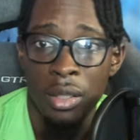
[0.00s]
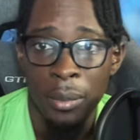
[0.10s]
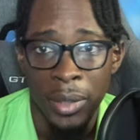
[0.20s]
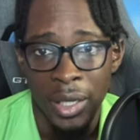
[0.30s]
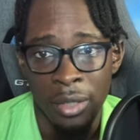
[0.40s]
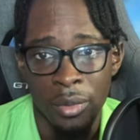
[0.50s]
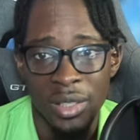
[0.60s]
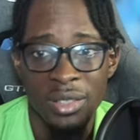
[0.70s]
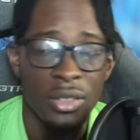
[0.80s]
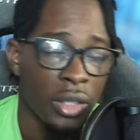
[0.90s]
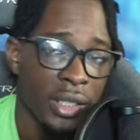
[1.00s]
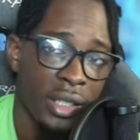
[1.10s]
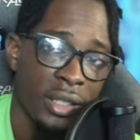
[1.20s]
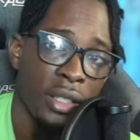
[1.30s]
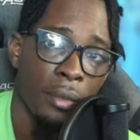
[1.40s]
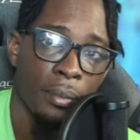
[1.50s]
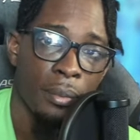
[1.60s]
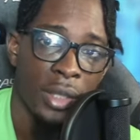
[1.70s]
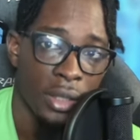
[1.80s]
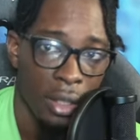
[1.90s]
But anyways, I'll see you guys next time.
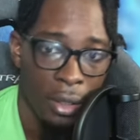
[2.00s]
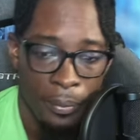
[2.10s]
Peace, y'all.